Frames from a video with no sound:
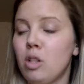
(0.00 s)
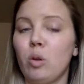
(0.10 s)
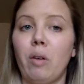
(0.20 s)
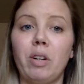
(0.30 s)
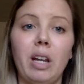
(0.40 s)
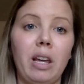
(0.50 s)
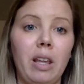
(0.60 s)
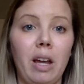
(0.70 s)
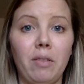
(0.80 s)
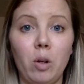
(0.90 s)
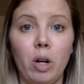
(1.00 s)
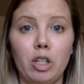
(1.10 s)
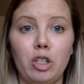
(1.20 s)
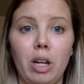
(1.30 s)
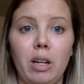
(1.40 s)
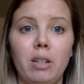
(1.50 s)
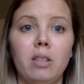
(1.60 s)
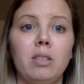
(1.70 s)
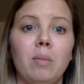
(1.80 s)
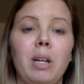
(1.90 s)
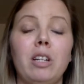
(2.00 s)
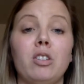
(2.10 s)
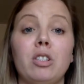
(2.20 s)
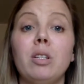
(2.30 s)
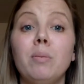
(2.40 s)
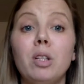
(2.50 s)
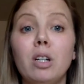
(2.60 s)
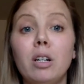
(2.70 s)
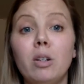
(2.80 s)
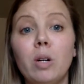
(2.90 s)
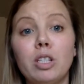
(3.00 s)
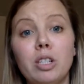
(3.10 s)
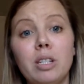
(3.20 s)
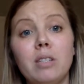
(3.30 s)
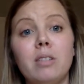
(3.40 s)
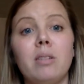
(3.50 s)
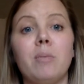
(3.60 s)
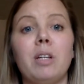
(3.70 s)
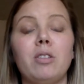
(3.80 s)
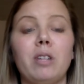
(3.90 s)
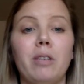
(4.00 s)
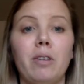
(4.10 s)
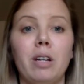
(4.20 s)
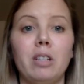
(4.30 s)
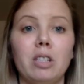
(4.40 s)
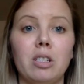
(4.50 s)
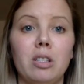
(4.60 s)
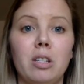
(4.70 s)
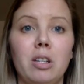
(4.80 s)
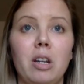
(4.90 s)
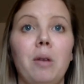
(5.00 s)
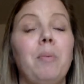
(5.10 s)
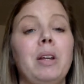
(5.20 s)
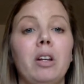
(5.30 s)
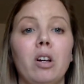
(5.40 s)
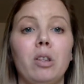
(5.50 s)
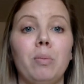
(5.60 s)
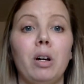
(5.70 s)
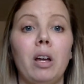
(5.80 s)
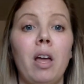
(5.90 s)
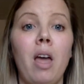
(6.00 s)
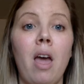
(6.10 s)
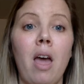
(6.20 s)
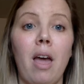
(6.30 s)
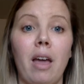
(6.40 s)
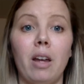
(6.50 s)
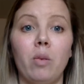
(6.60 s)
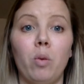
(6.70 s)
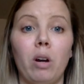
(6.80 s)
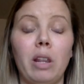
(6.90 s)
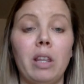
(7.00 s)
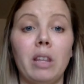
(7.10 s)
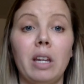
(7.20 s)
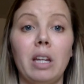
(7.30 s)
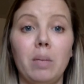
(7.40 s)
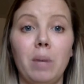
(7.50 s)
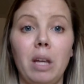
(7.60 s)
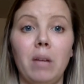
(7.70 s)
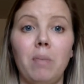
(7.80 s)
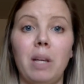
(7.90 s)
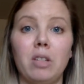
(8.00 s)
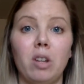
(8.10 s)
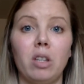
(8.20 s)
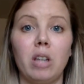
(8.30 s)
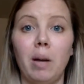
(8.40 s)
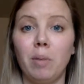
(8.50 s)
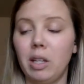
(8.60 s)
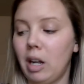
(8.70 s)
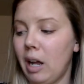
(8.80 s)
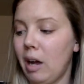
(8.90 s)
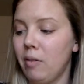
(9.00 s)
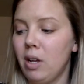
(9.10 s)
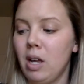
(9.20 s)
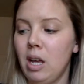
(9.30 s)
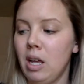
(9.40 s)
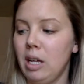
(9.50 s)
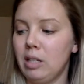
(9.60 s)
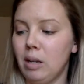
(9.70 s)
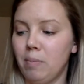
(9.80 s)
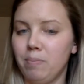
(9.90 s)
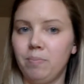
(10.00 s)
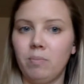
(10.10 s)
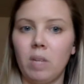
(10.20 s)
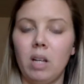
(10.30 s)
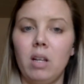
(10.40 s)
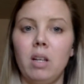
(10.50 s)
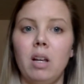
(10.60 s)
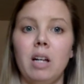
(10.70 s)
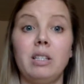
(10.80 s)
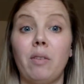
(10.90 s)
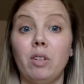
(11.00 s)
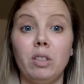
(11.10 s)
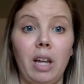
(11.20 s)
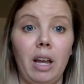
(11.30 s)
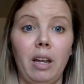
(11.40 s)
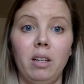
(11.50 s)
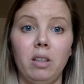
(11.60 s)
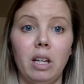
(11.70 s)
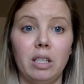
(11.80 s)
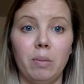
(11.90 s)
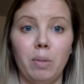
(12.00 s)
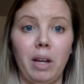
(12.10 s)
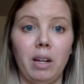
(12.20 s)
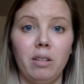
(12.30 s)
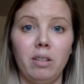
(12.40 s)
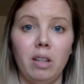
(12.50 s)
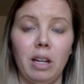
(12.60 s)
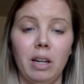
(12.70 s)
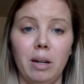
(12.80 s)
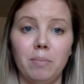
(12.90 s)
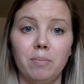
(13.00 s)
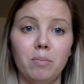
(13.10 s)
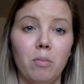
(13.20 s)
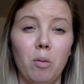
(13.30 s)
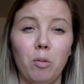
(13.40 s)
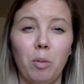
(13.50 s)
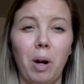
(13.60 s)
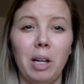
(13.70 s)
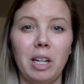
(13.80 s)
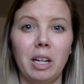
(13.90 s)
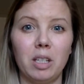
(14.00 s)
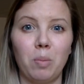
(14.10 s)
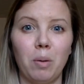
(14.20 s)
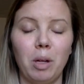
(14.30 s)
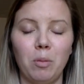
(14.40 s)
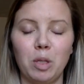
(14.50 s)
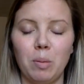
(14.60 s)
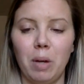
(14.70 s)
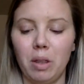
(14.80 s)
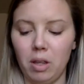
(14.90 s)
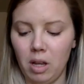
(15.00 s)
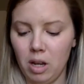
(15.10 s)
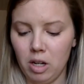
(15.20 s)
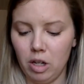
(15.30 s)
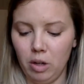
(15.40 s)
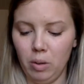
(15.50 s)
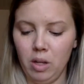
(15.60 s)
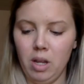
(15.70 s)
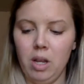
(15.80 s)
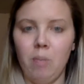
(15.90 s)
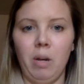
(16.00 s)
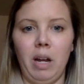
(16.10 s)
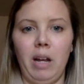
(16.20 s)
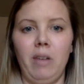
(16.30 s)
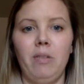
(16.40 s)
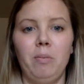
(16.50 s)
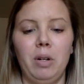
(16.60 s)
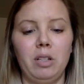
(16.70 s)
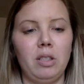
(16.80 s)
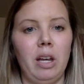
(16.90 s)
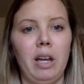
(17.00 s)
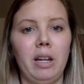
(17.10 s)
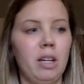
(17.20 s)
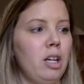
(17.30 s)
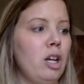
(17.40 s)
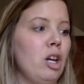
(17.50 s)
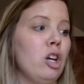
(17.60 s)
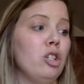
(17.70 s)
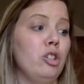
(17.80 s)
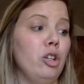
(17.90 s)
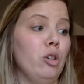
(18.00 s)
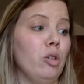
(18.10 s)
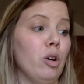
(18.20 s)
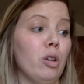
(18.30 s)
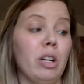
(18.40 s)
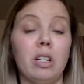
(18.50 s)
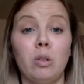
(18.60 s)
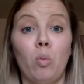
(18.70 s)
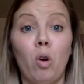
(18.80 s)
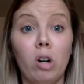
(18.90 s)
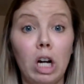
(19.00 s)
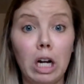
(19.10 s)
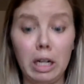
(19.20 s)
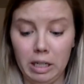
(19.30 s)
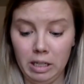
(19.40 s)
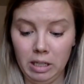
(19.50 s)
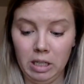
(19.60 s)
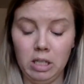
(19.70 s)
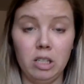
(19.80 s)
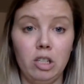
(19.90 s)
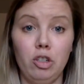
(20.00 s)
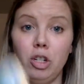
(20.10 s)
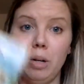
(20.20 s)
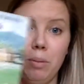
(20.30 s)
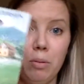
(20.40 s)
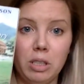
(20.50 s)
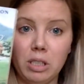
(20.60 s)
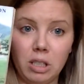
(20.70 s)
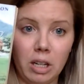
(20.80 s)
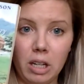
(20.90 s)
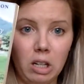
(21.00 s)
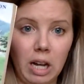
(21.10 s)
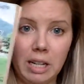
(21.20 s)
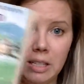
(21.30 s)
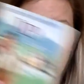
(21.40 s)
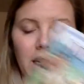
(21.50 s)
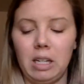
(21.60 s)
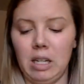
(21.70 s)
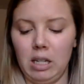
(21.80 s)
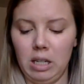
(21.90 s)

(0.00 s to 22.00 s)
So every day they have a question. Some days are similar questions, some days are different, just depending on the book and where I think they need to be based on the timeline that I have. It's a several day lesson plan, will probably take us probably almost a month to do. But I have books like Do You Know There's a War On? Jip, which is like a classic.